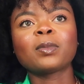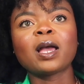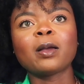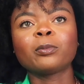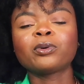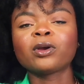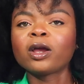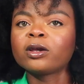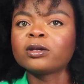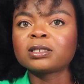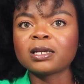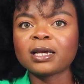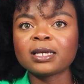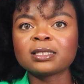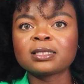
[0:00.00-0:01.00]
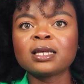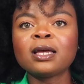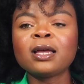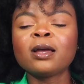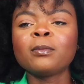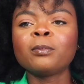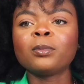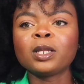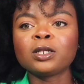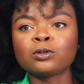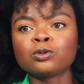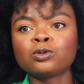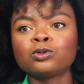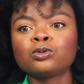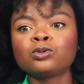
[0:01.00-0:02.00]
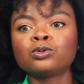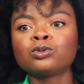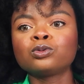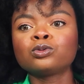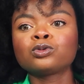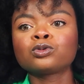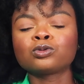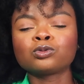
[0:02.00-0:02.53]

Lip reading: prioritize medical